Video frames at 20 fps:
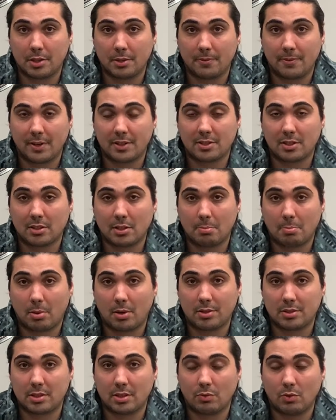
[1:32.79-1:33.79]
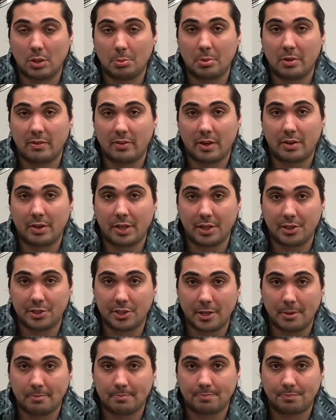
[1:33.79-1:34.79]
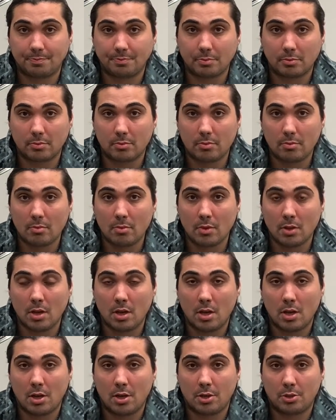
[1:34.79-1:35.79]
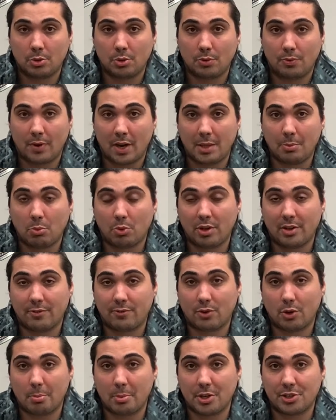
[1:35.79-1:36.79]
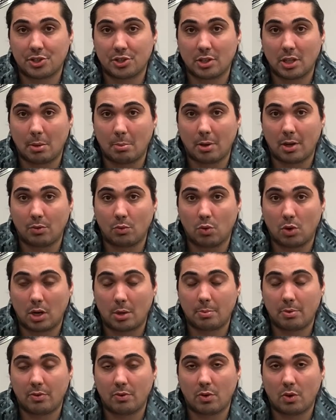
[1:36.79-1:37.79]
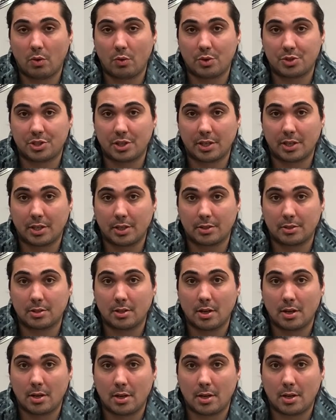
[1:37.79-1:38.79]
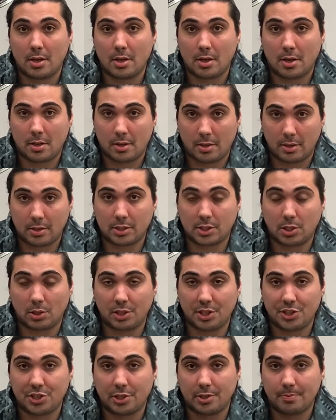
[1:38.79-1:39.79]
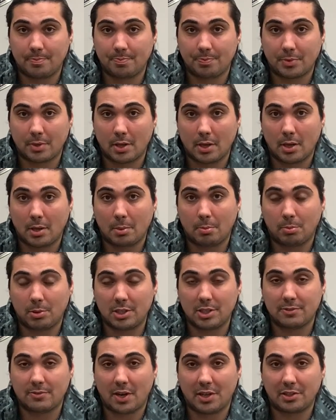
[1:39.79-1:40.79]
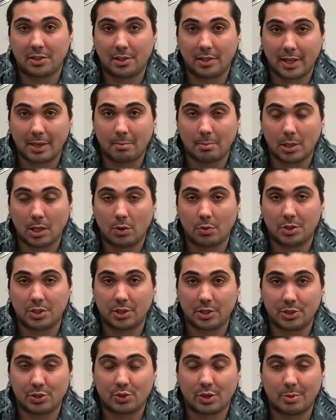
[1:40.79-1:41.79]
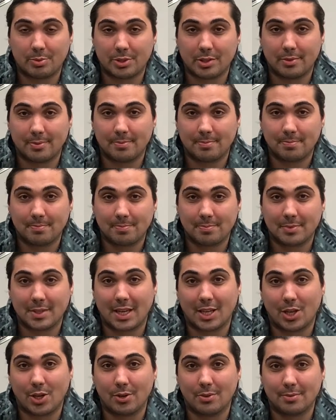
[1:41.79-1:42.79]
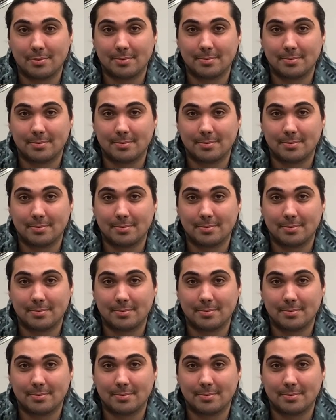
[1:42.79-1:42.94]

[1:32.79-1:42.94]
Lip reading: fixing the parts will be very easy. To find more information about waterproof conversion kits installation, please find the link below in the description. Thank you.